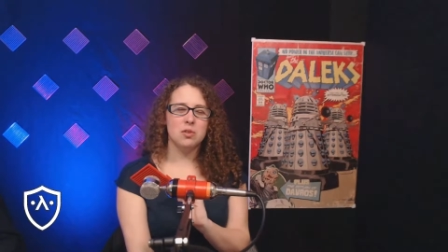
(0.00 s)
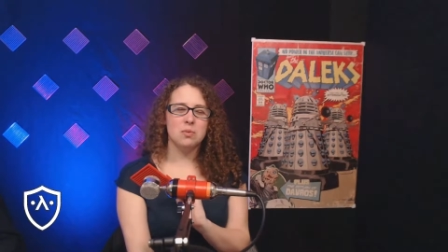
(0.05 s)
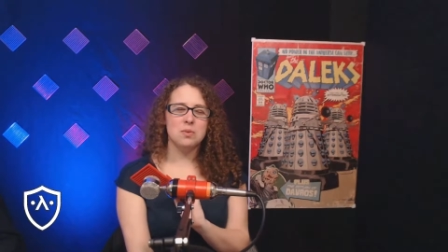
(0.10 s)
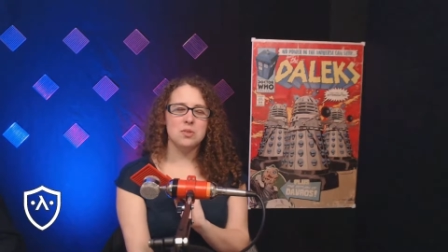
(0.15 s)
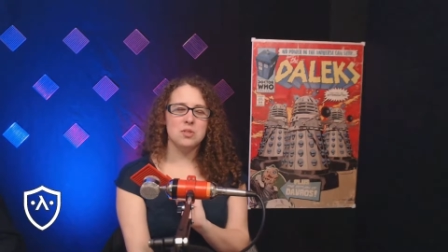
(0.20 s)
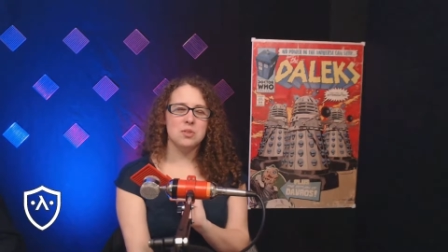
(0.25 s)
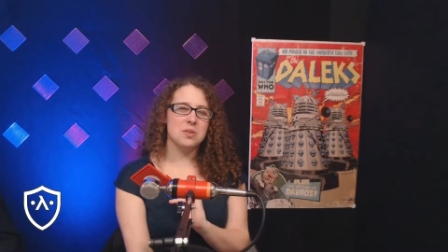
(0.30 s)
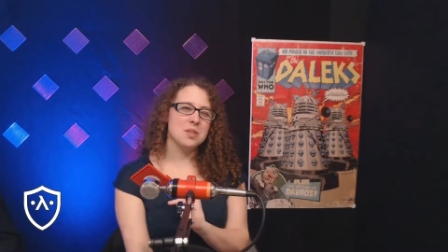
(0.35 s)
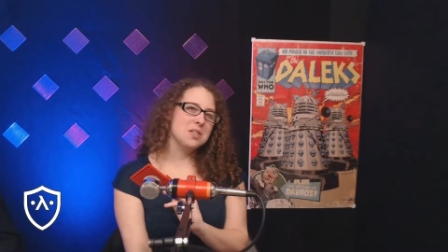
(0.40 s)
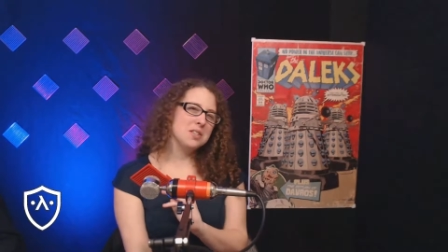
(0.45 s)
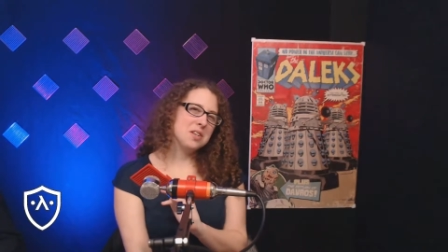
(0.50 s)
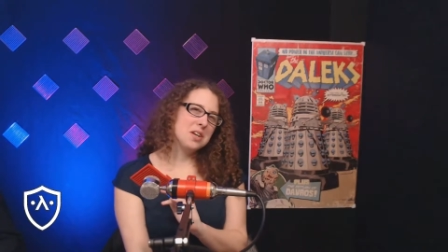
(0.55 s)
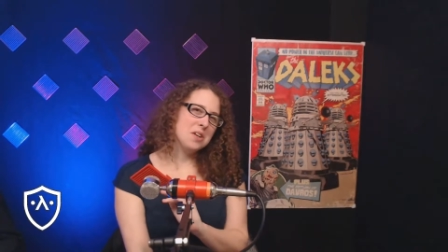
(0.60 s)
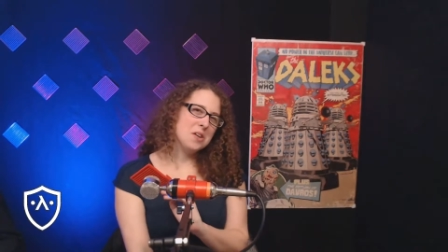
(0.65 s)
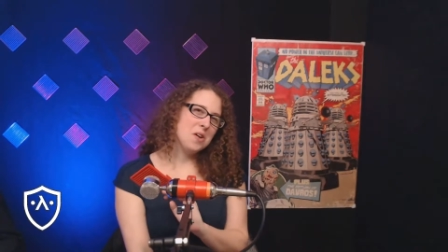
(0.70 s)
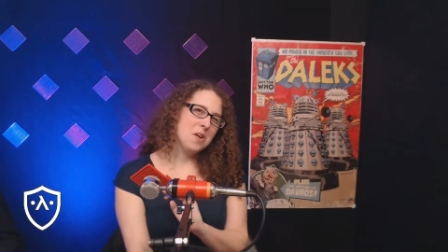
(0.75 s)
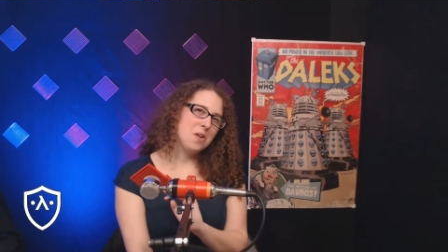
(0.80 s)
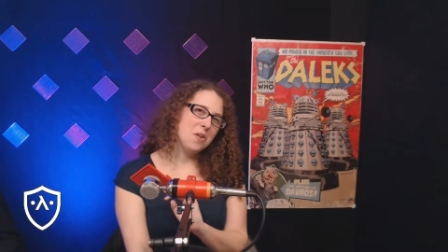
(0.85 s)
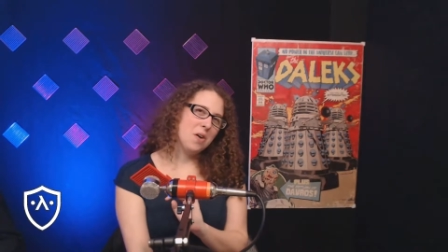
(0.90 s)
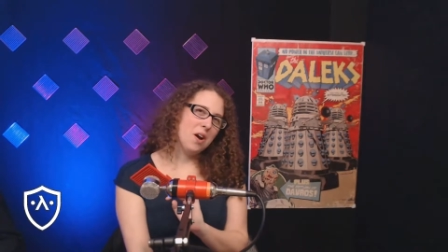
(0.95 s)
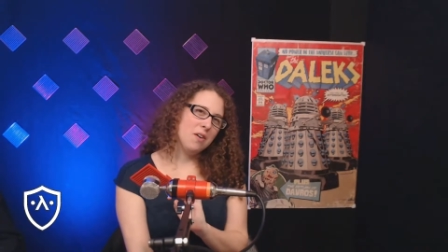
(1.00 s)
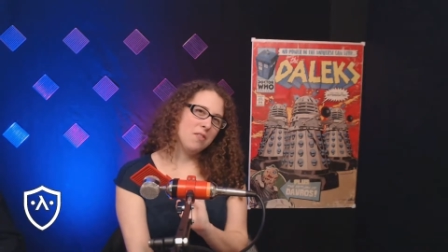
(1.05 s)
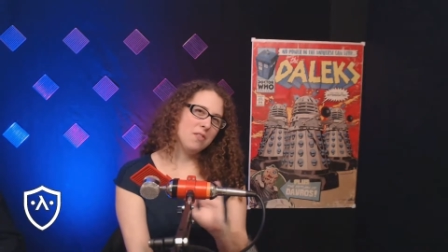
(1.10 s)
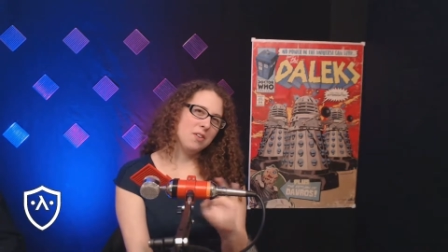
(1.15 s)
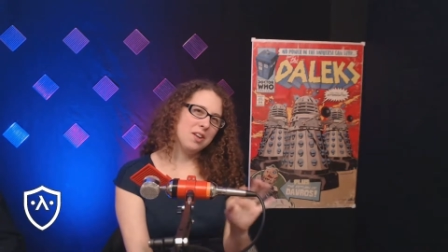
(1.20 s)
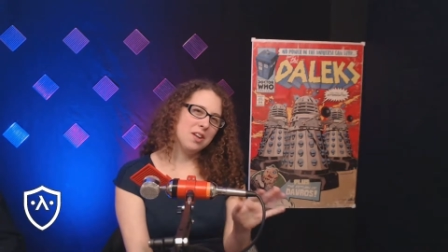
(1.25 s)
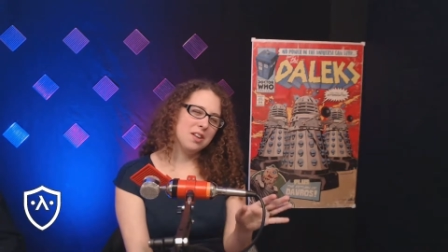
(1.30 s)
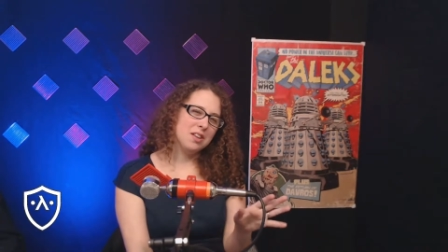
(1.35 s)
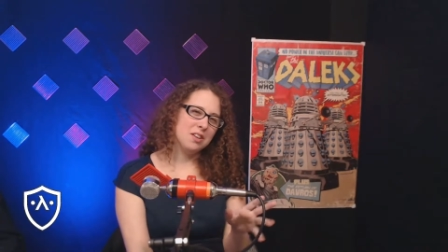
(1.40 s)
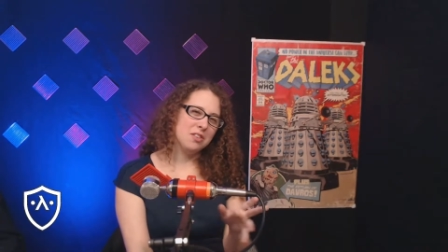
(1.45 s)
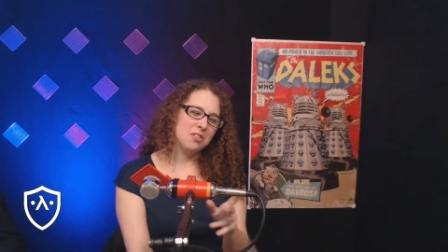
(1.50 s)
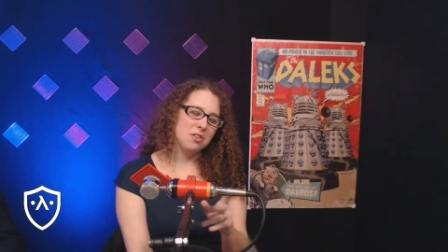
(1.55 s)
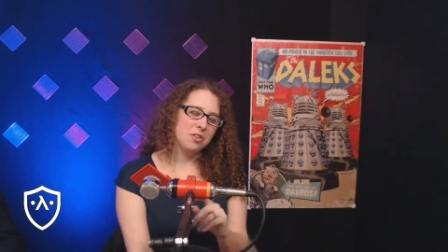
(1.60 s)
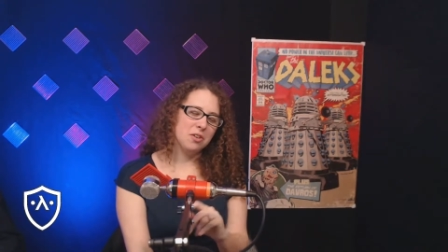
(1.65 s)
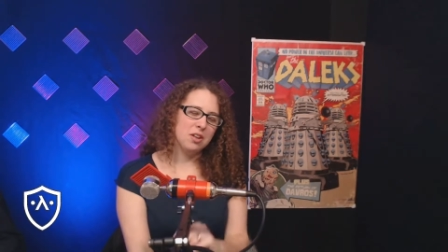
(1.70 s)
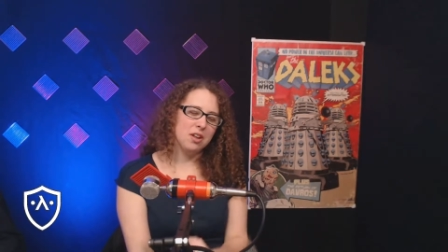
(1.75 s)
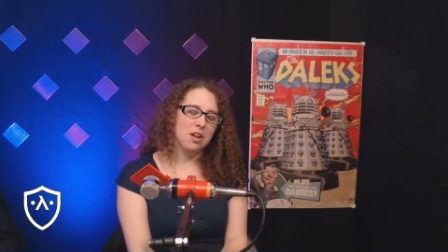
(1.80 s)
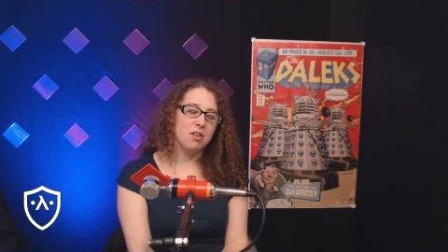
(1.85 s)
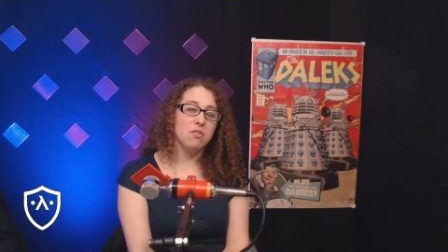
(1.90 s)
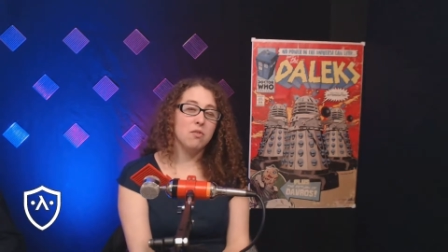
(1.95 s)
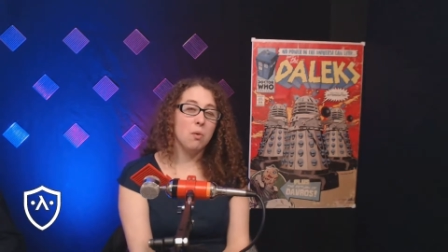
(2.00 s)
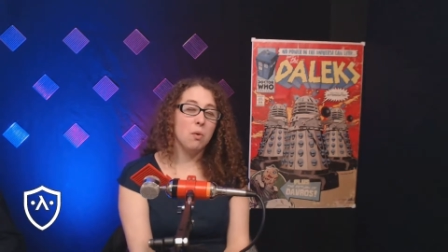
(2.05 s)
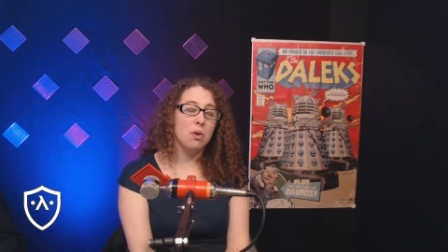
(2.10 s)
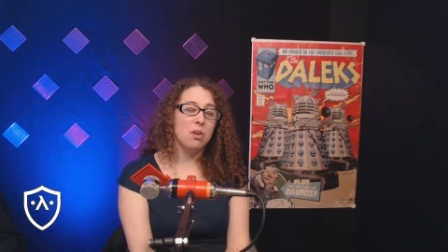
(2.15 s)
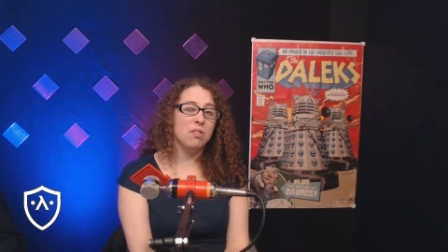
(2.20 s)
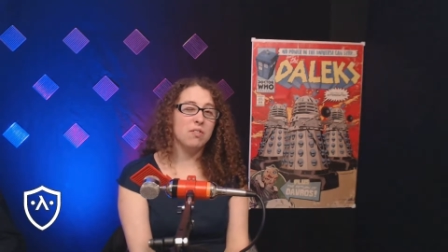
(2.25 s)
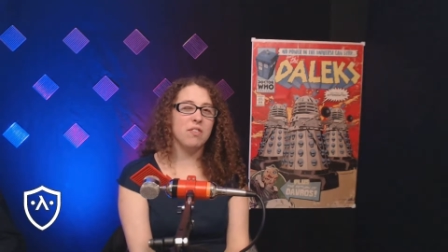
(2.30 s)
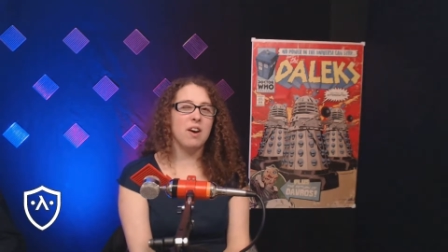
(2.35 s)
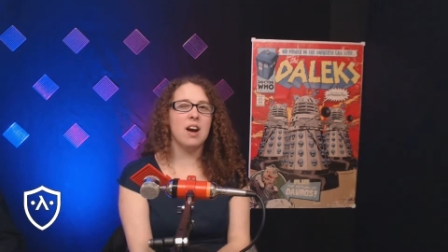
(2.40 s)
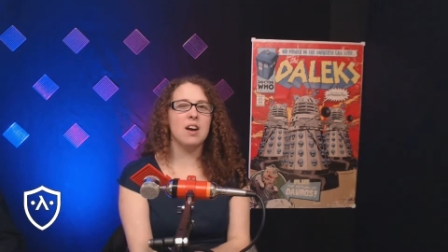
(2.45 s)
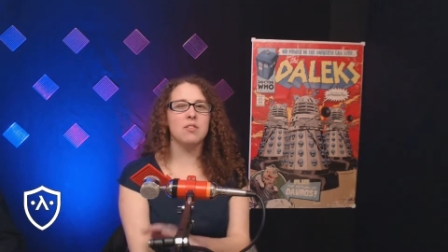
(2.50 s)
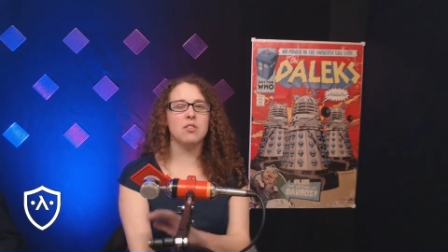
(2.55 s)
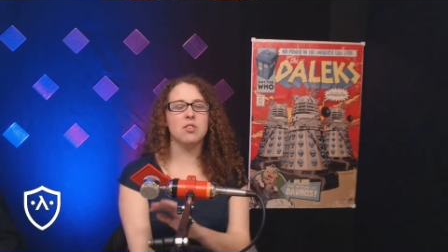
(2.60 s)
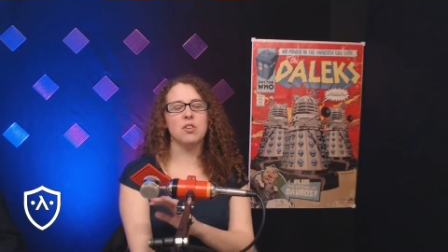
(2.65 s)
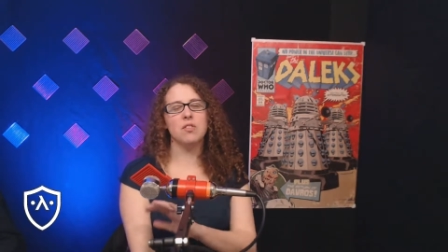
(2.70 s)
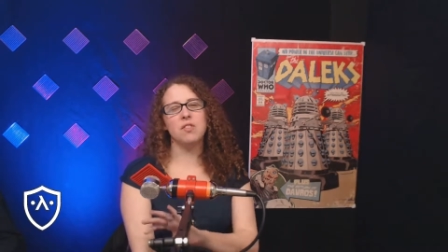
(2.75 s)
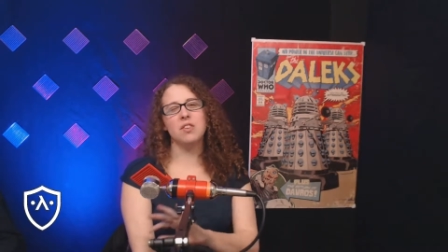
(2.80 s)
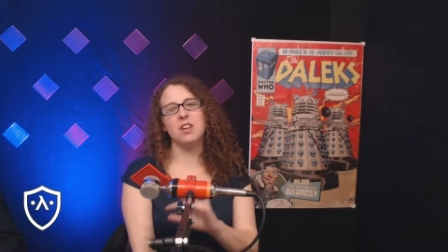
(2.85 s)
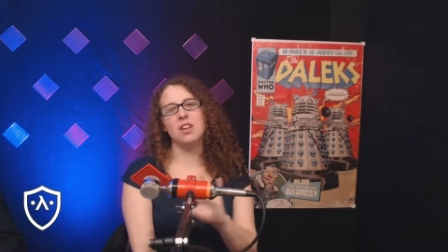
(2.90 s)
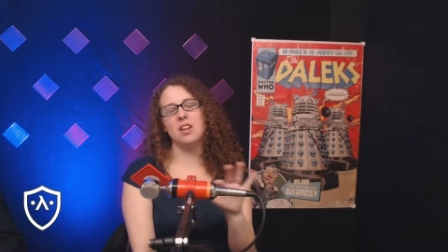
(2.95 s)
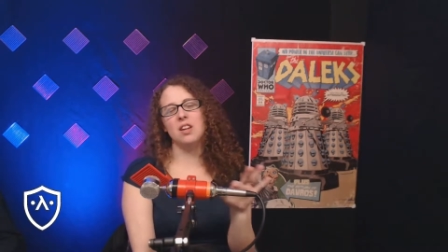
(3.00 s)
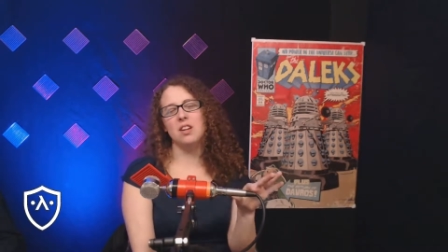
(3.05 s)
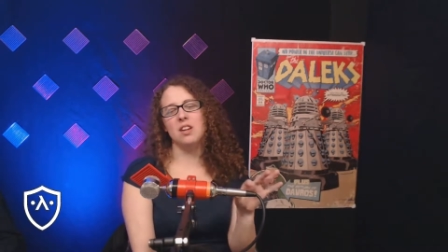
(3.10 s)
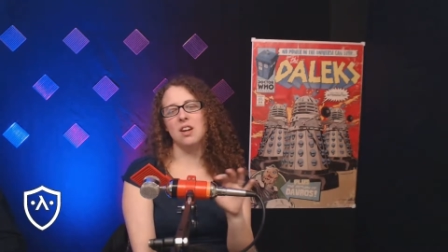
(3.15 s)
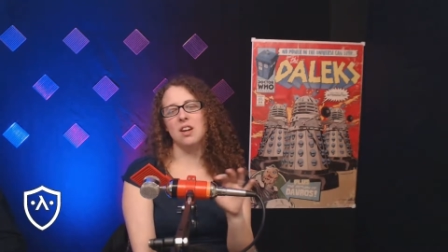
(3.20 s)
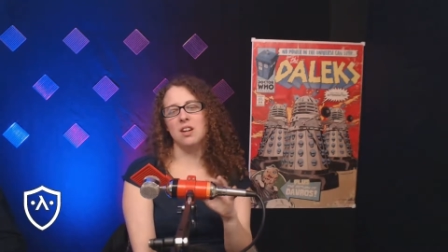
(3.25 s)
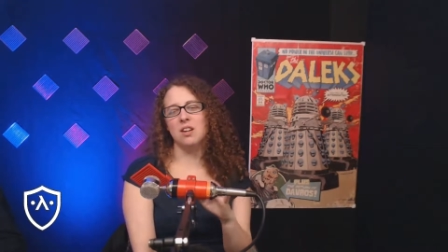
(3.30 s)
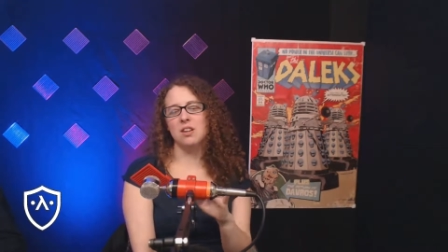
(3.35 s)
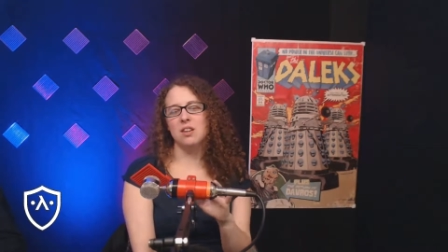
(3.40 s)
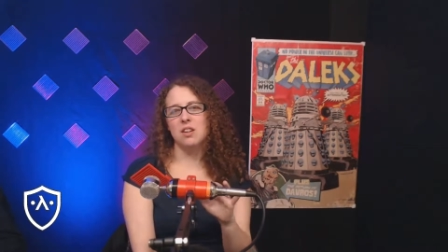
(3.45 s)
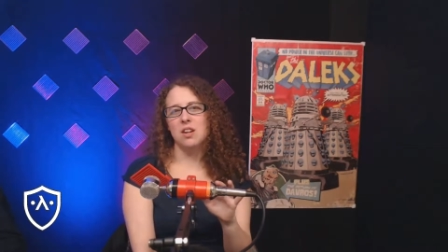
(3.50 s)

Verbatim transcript: Stories, I know, I feel like that's only, like, 4 or 5, so I feel like he, yeah.